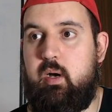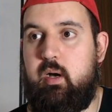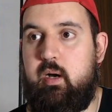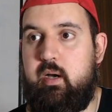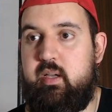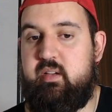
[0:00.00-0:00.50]

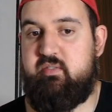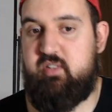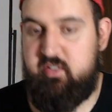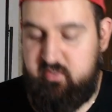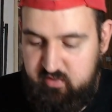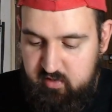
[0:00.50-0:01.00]
I have
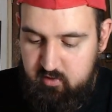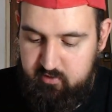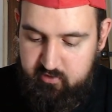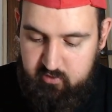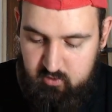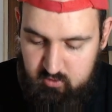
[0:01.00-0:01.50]
listed a
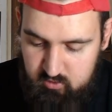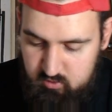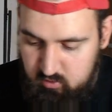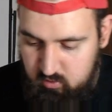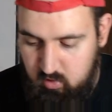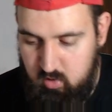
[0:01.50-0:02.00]

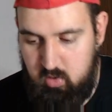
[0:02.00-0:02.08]
few